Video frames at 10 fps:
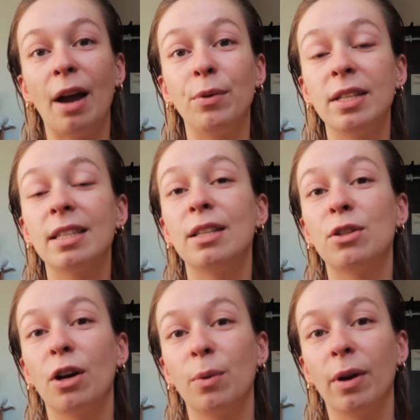I recently
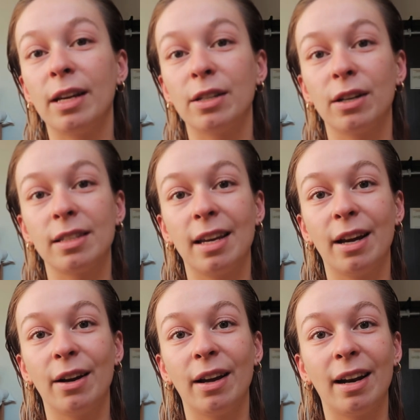started wearing
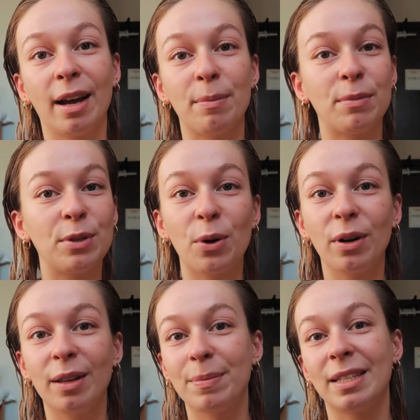Dossier and I'm
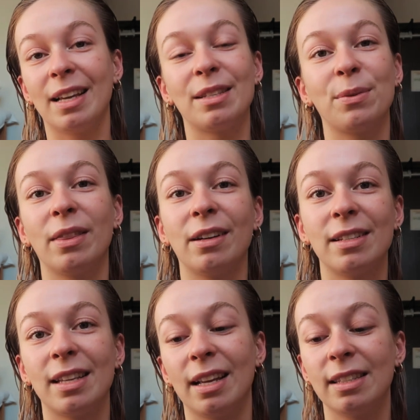totally obsessed with
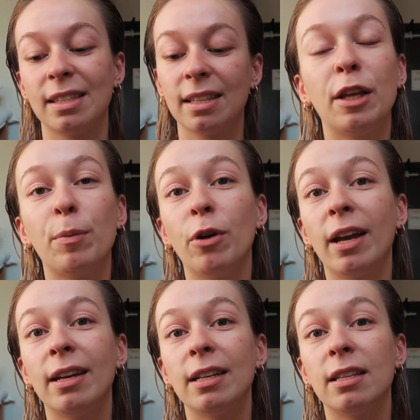their scents. Their
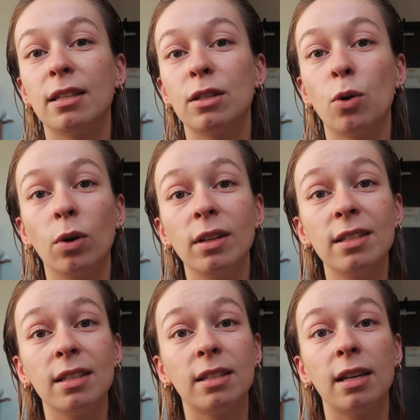brand is totally
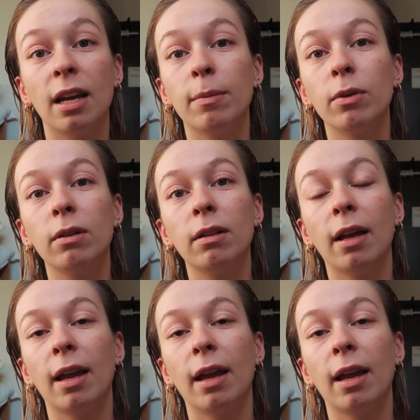sustainable